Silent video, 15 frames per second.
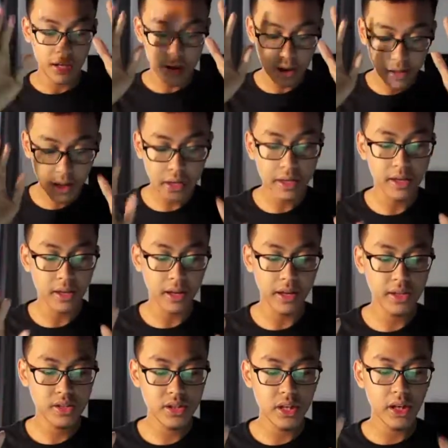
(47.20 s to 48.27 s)
early
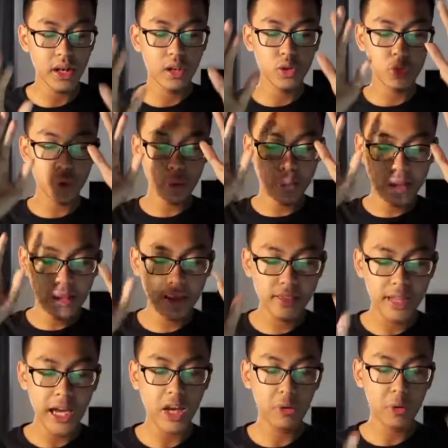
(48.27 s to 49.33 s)
age to be in
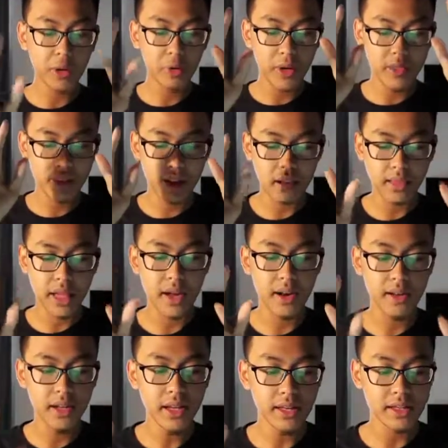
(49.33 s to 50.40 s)
line with what their
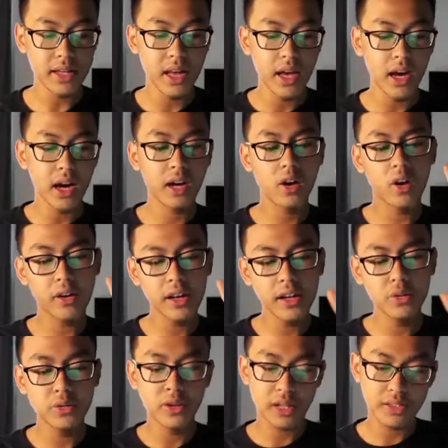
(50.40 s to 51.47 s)
talent is,
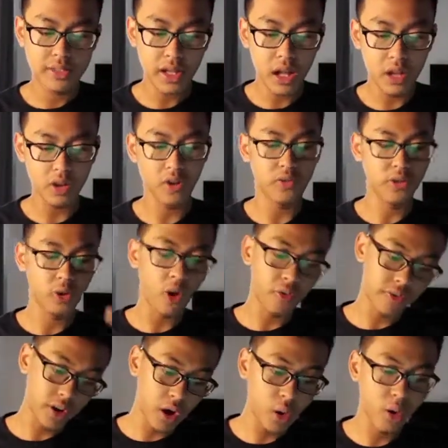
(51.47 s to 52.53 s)
according to the result
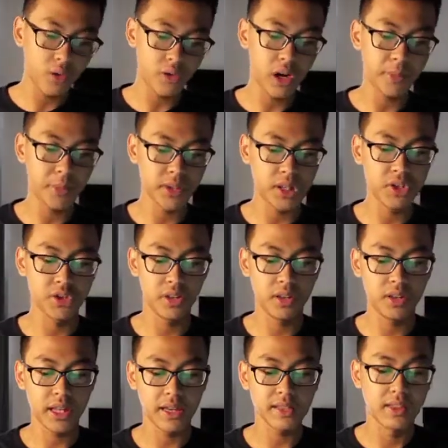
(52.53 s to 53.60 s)
of the all-around potential
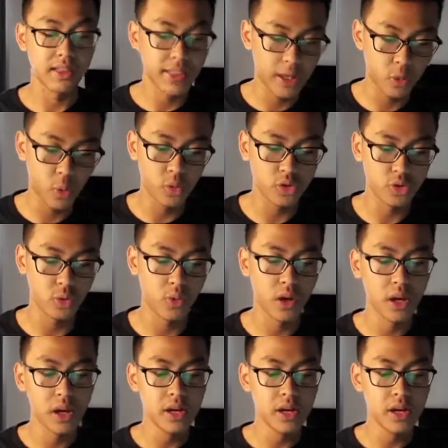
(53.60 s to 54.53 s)
test that they go through.